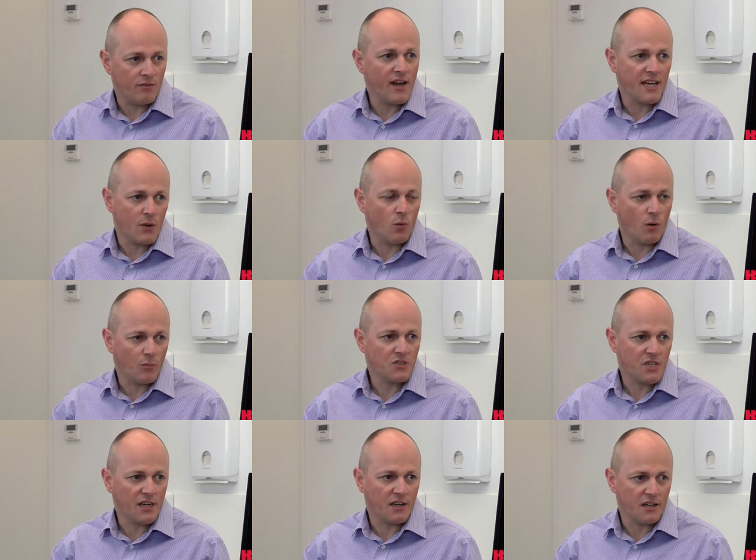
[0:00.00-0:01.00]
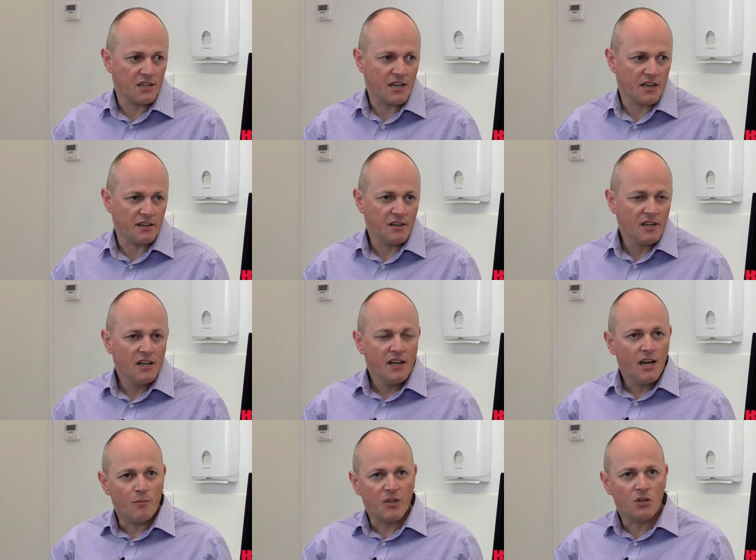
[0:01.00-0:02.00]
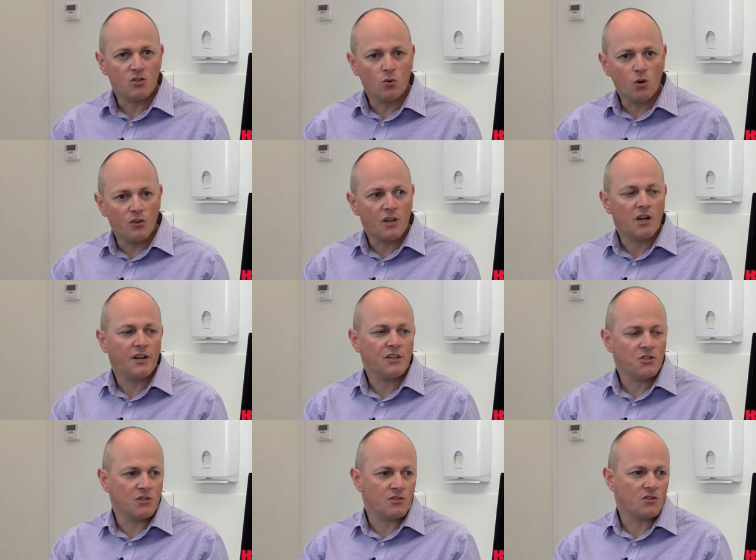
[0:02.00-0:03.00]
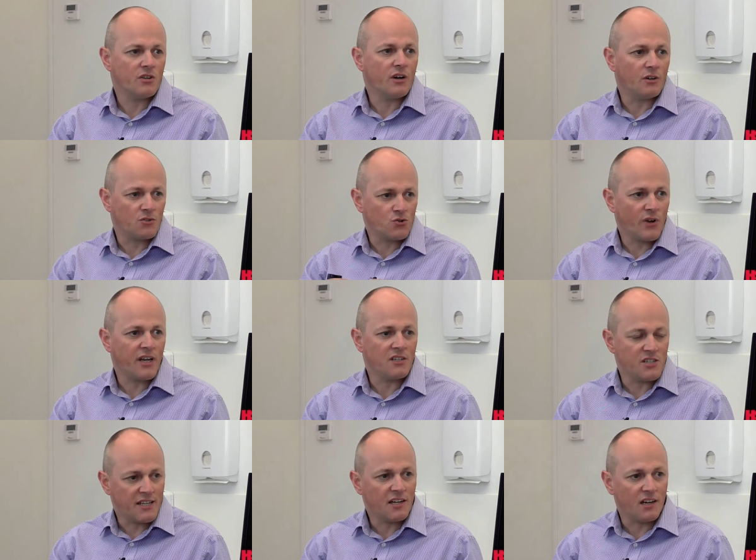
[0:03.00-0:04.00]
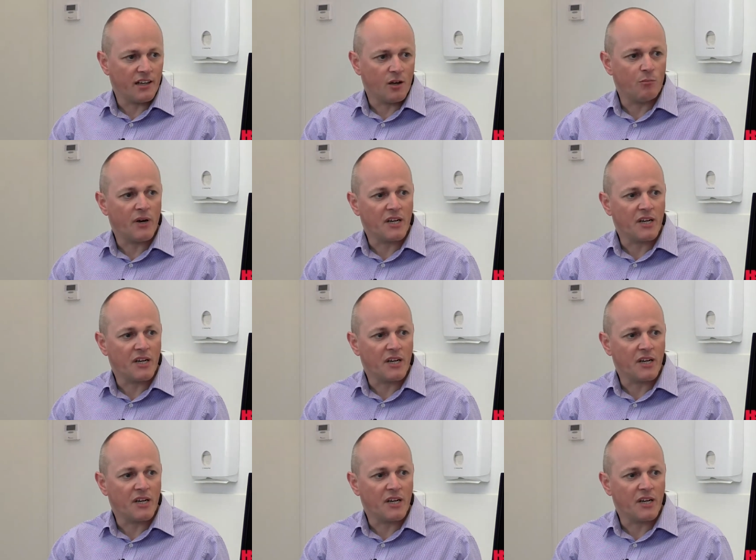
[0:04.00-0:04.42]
of any one particular year. And because all of the clinicians that are trained dentally are